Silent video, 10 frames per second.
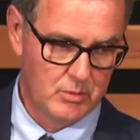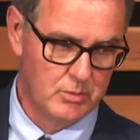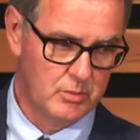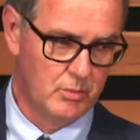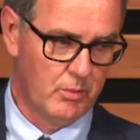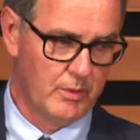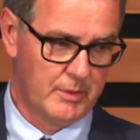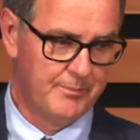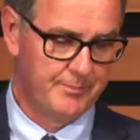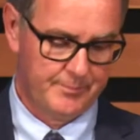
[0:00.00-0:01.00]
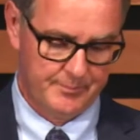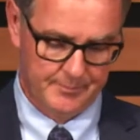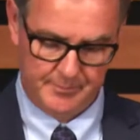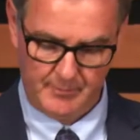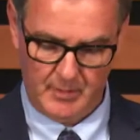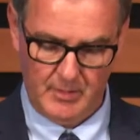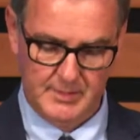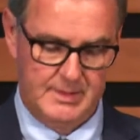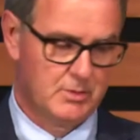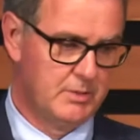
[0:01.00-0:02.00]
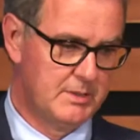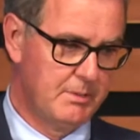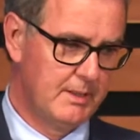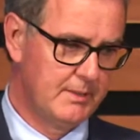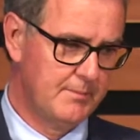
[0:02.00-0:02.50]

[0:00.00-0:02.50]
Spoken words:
to work on this respect.